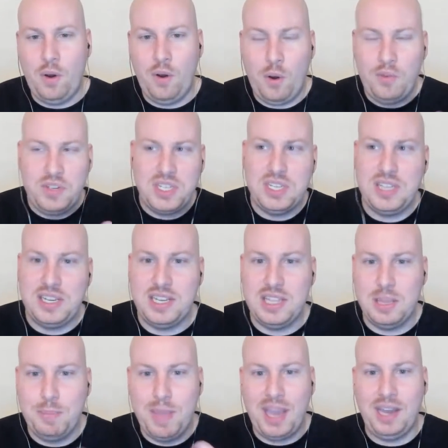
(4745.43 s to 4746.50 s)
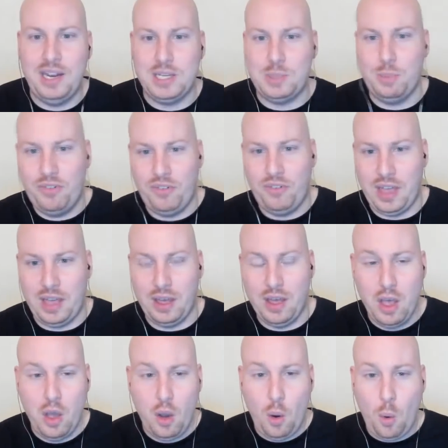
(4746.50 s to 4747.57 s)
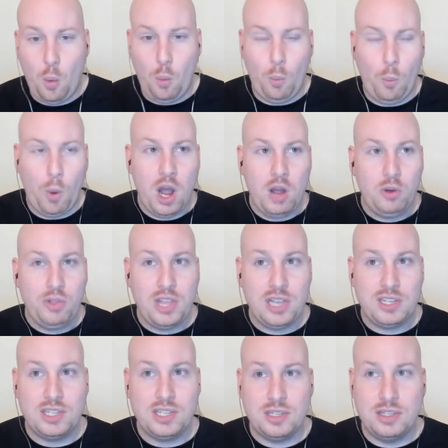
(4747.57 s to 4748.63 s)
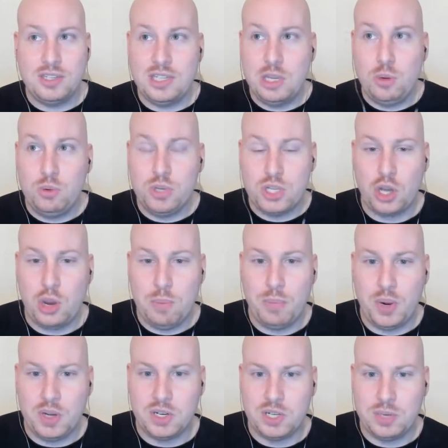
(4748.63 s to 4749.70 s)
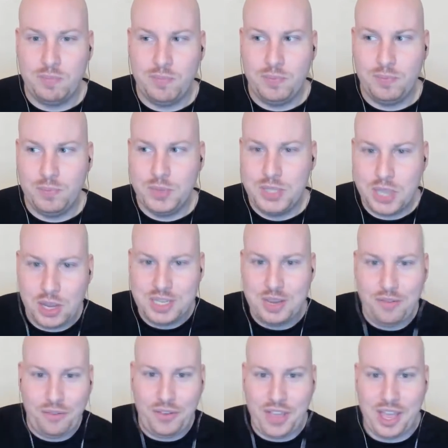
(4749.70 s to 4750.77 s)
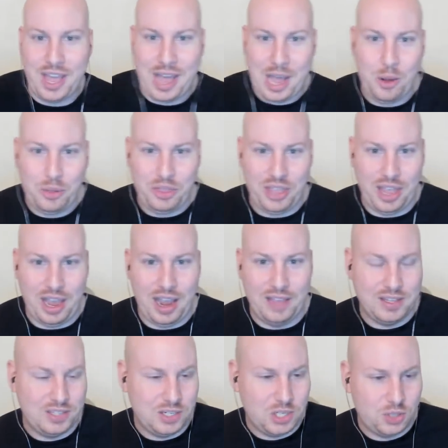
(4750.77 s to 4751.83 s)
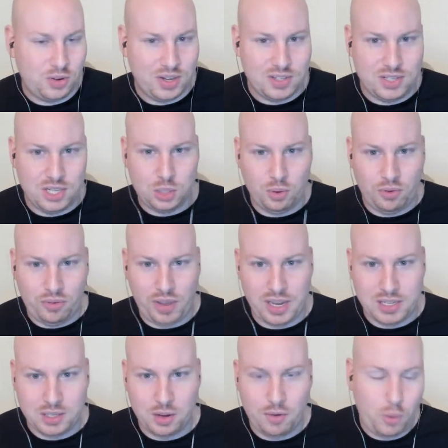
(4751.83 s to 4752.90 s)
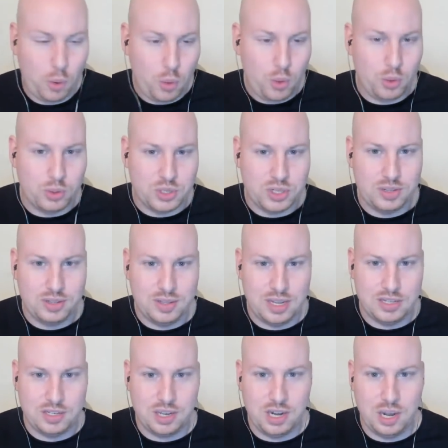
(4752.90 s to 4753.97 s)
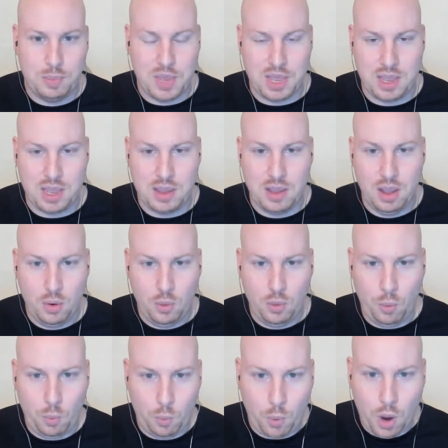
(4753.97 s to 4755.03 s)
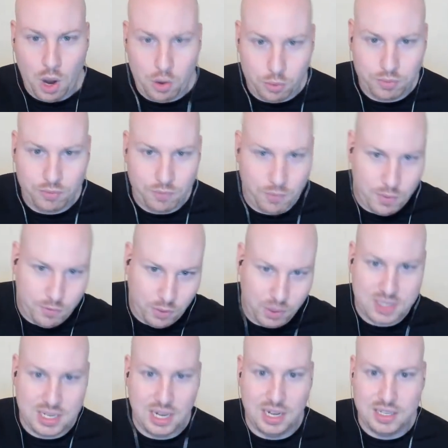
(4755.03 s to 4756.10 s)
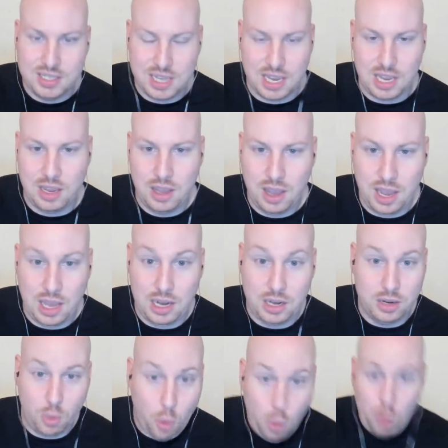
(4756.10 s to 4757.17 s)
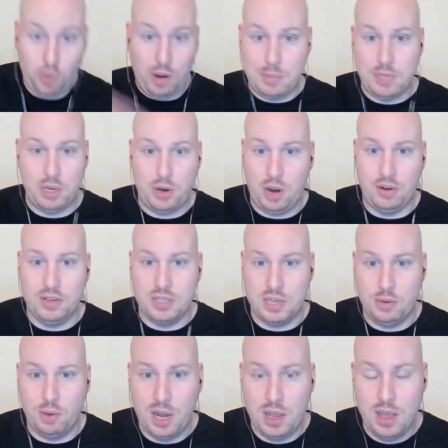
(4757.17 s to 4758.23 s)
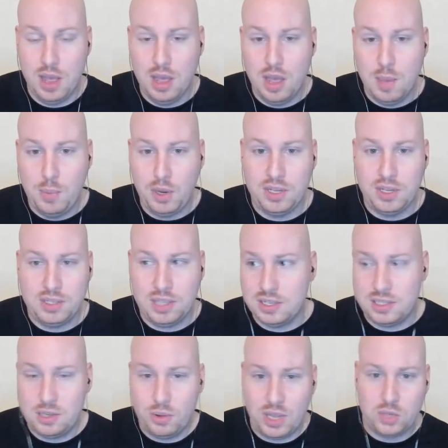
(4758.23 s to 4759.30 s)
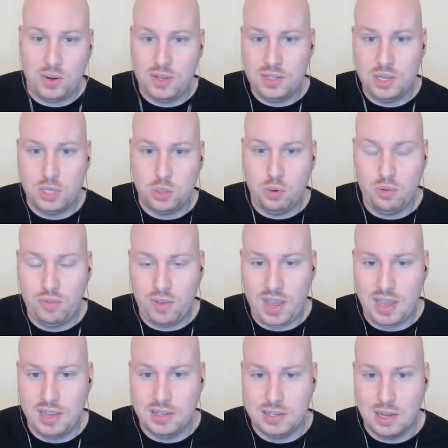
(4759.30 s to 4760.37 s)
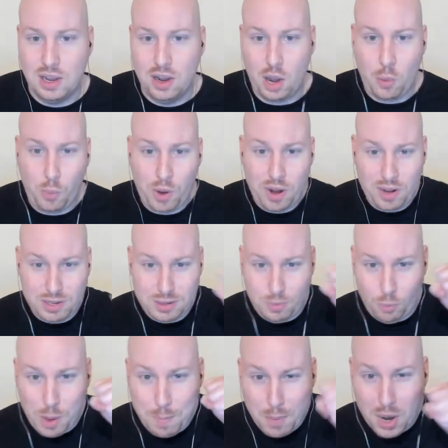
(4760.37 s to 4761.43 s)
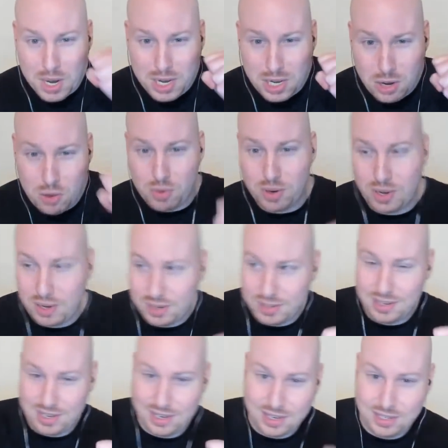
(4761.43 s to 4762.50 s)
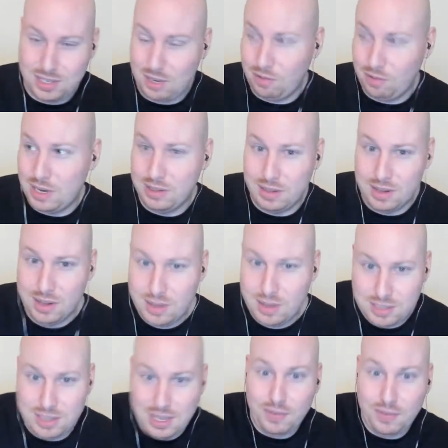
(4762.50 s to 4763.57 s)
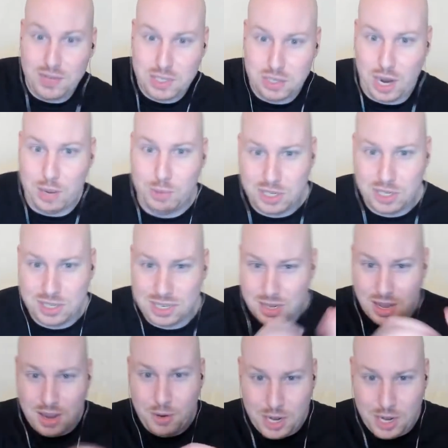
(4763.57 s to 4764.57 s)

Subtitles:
obviously they see the mechanism of fiat, while there's still so much dirty fiat out there and there's this transitional phase, of course there's going to be wild volatility in all cryptocurrency, right? Because there's still that transitional phase. Like we're minute considering to the other side, we're just